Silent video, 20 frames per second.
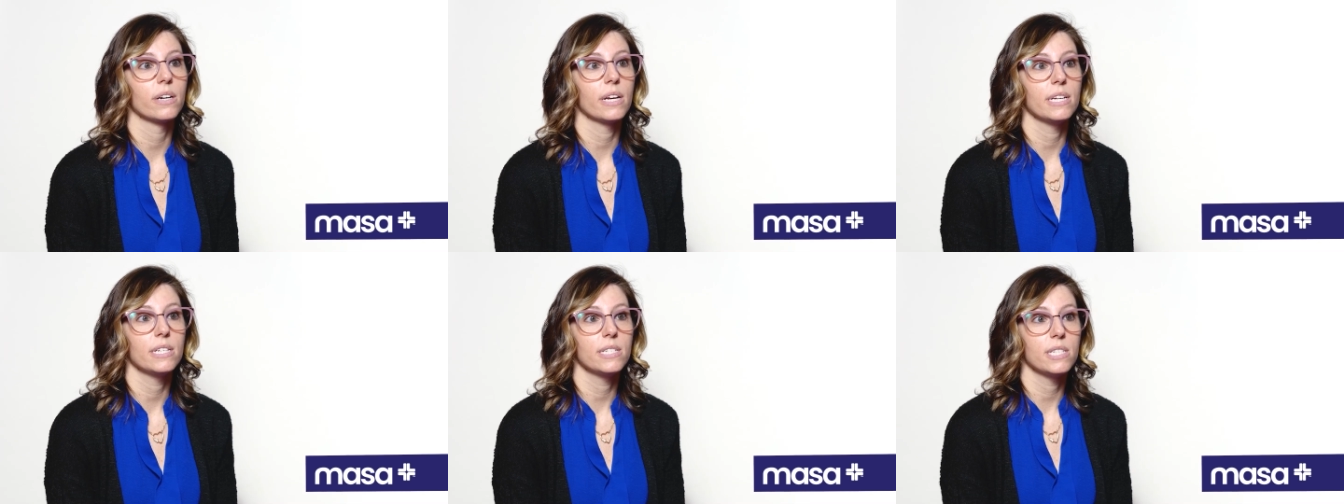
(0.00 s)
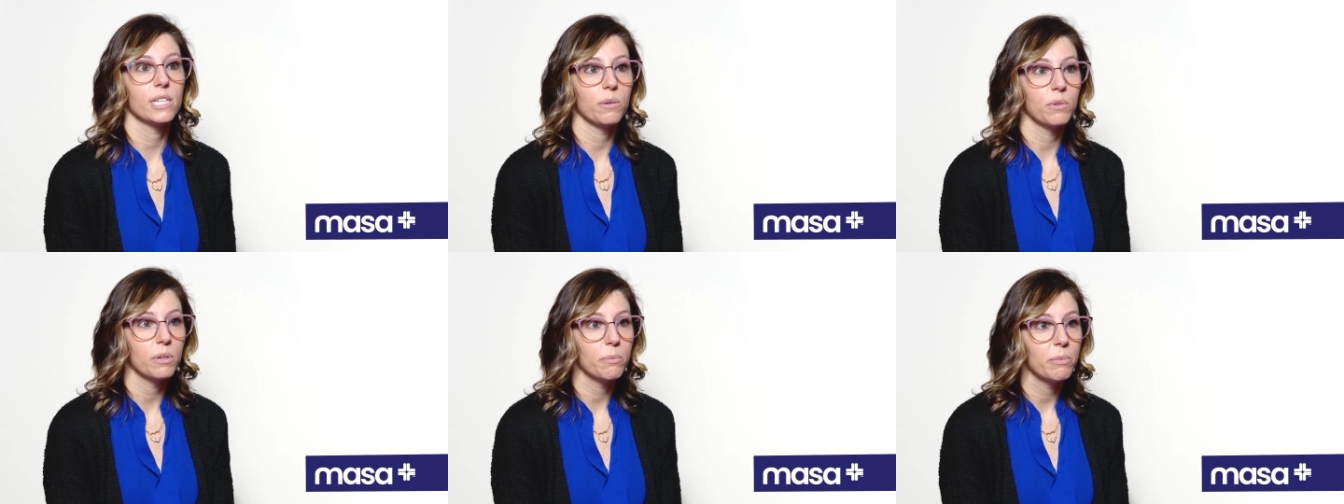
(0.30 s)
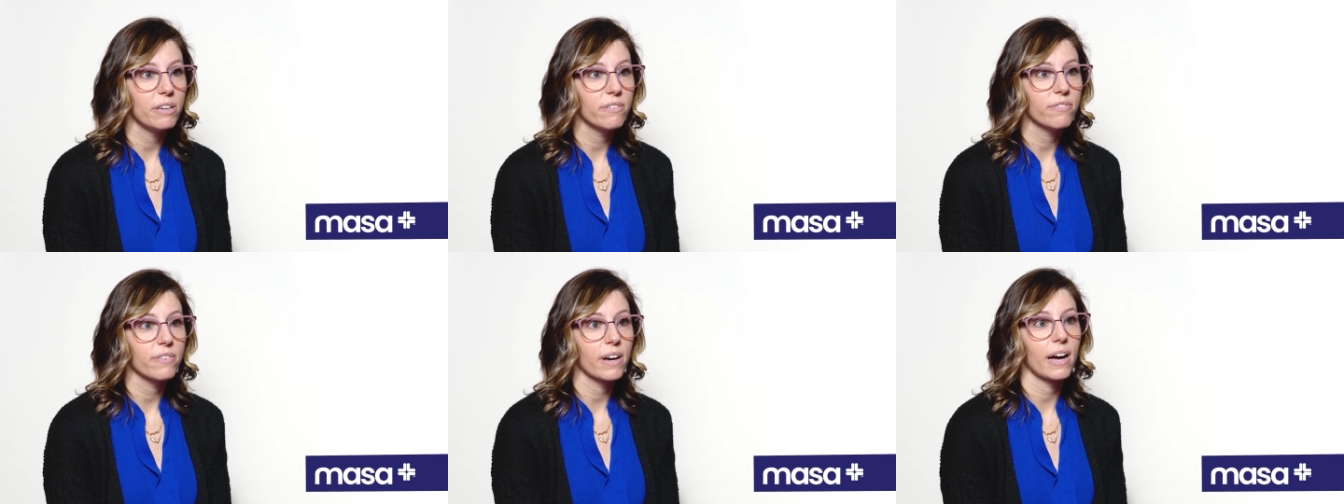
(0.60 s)
He seemed to
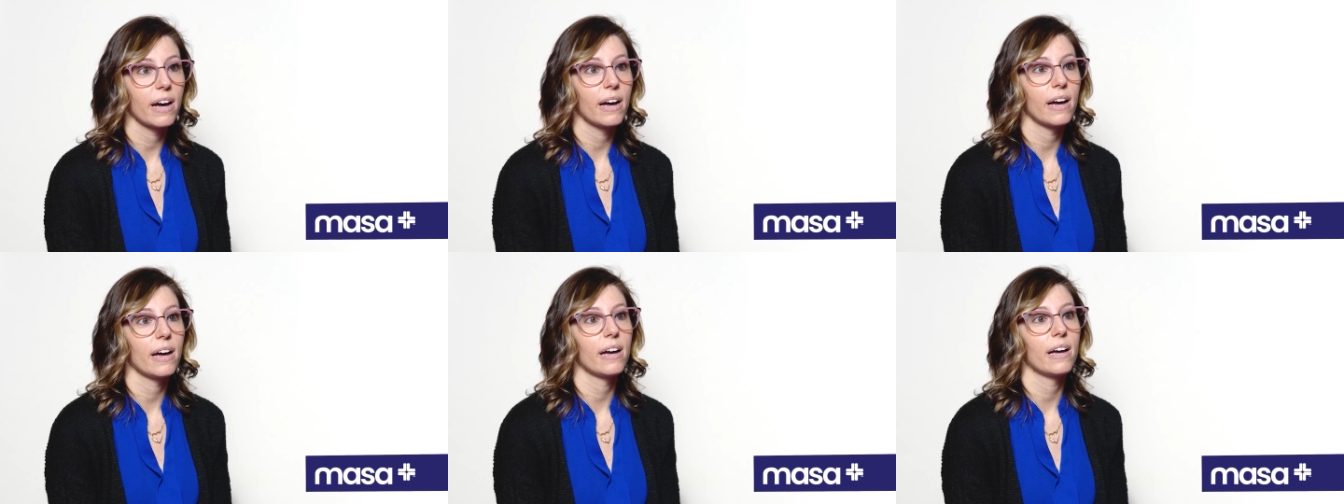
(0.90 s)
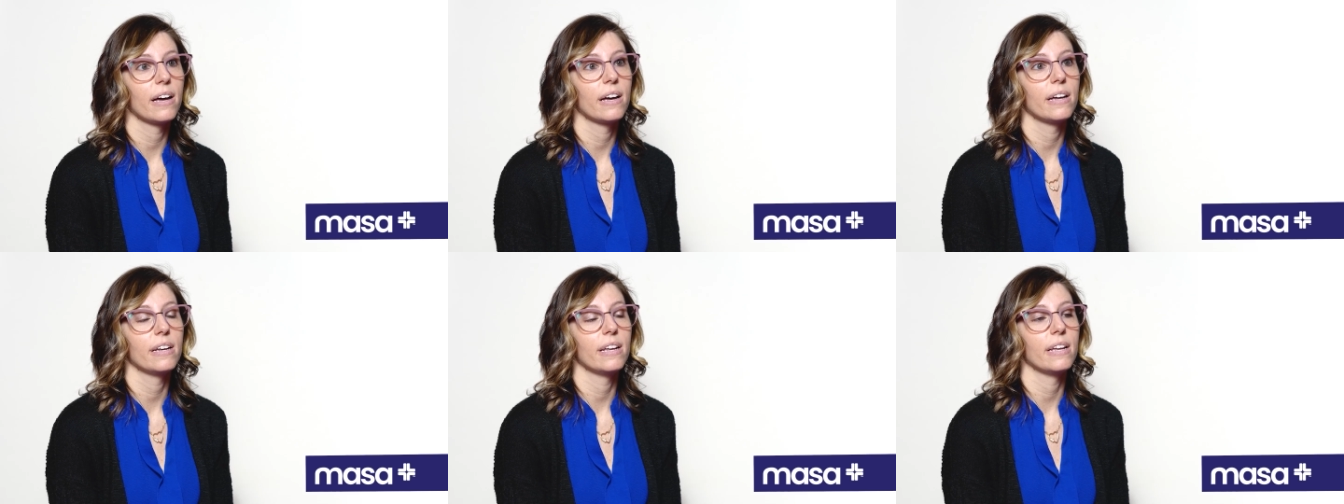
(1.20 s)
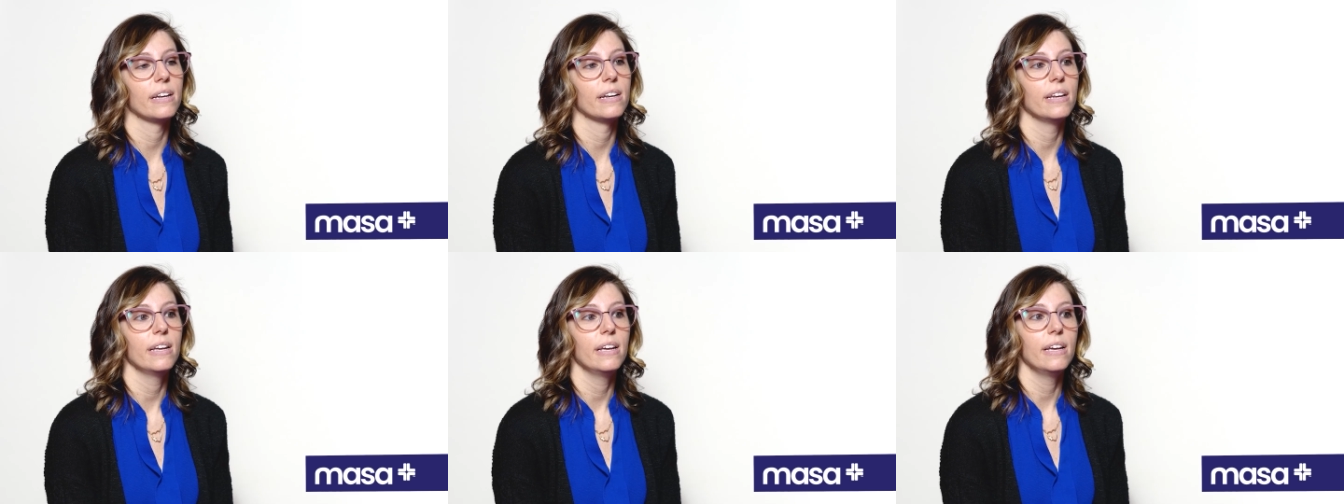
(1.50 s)
be fine,
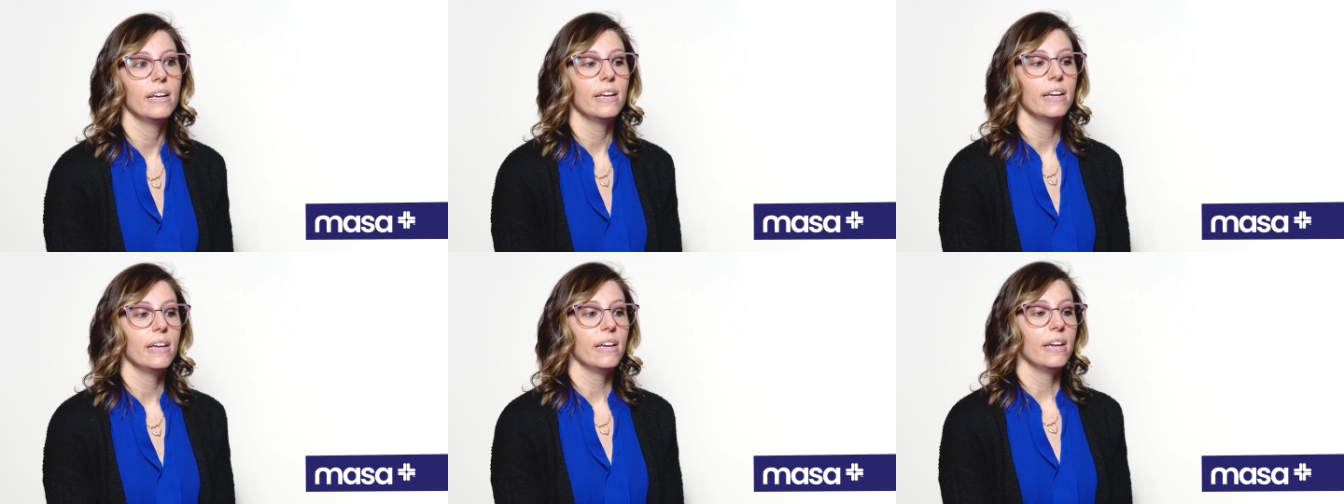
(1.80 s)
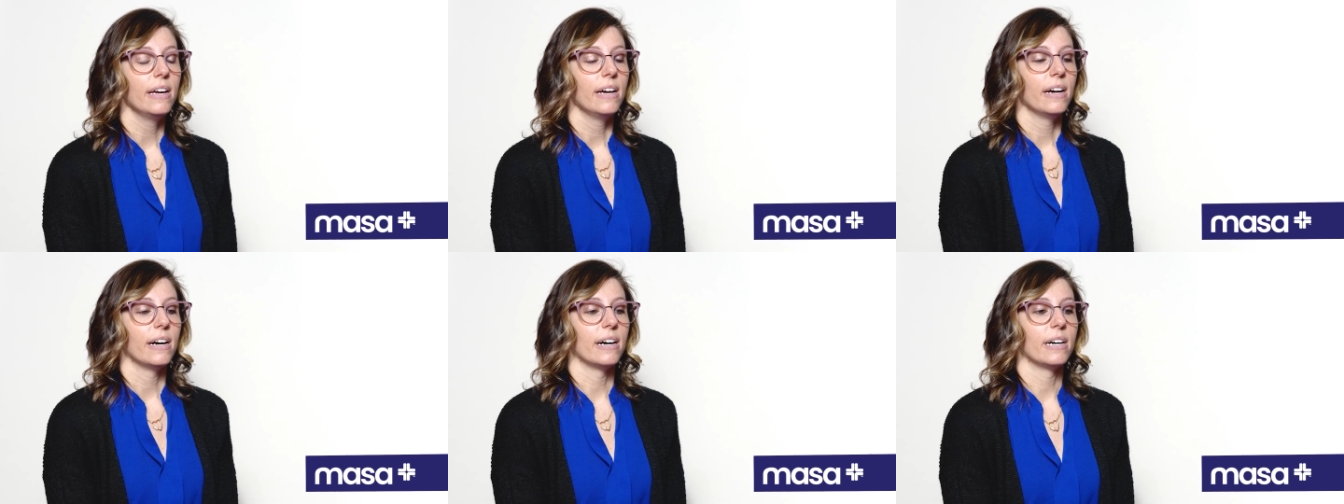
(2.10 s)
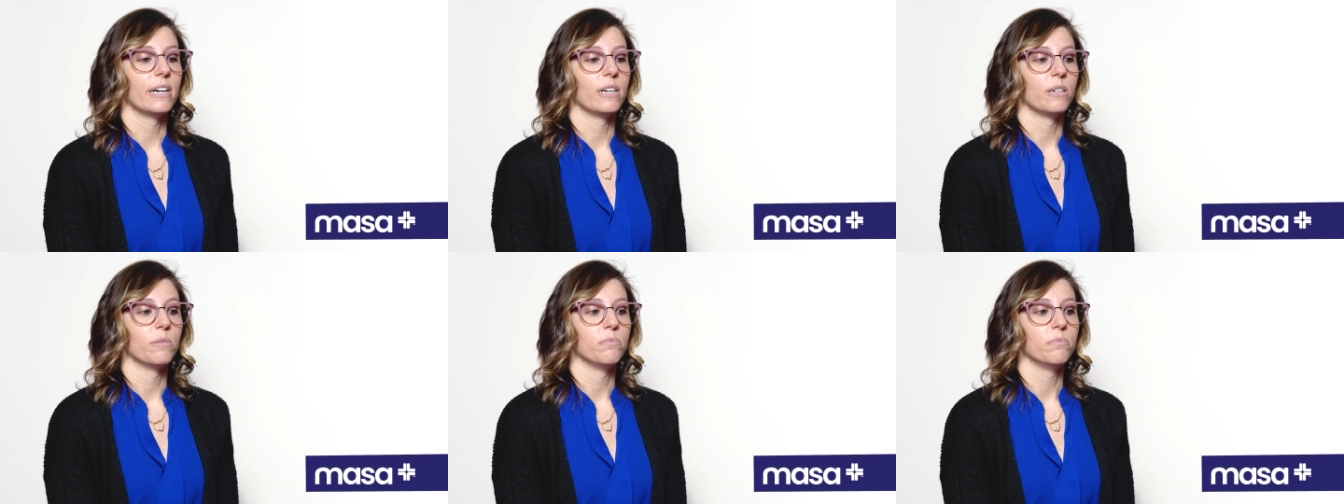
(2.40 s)
and
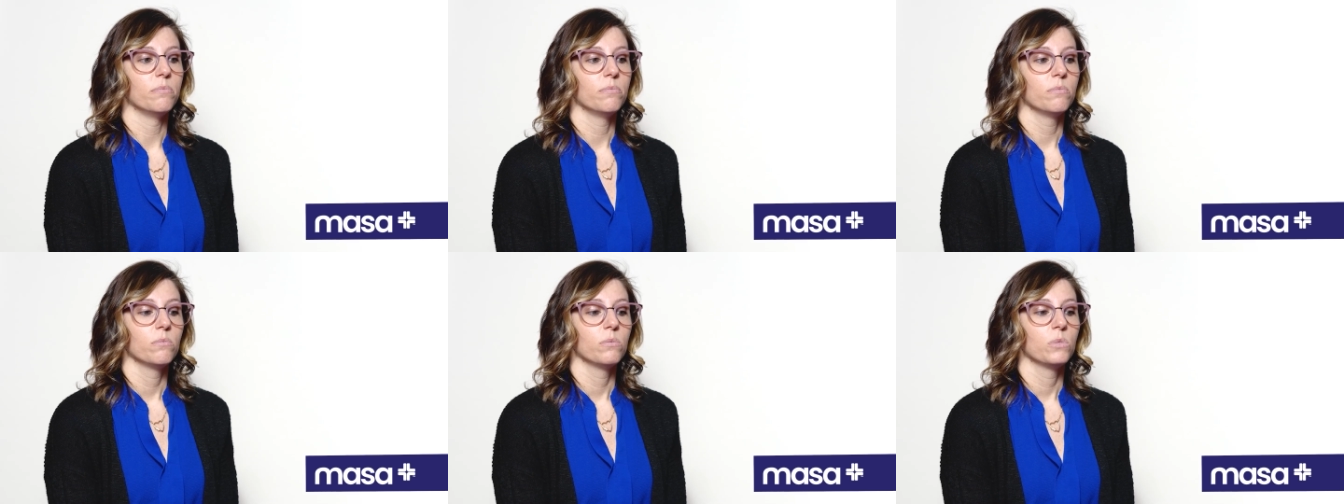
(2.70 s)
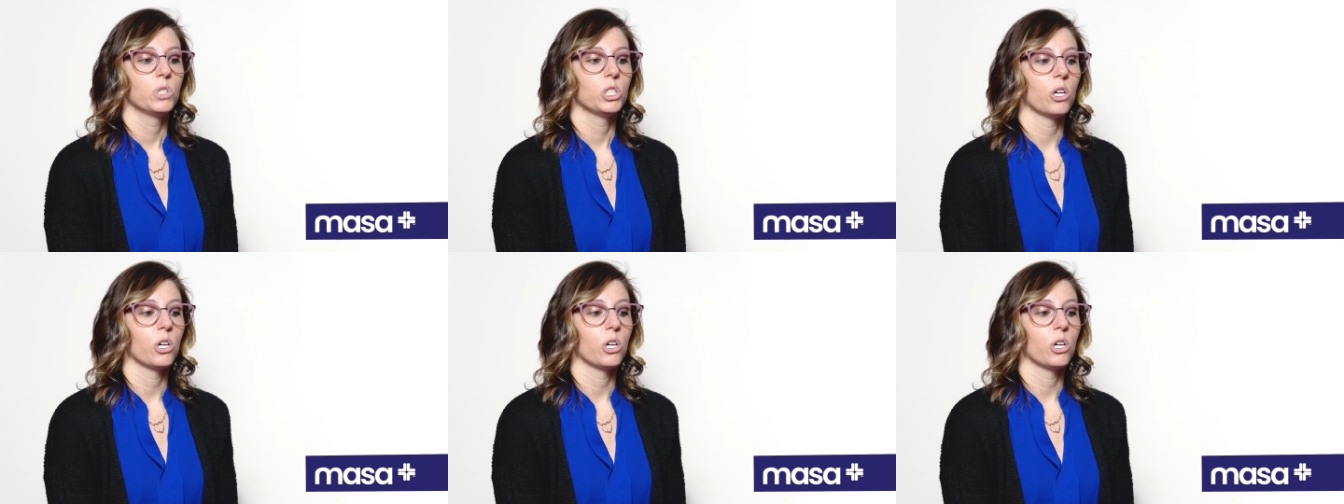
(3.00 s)
um,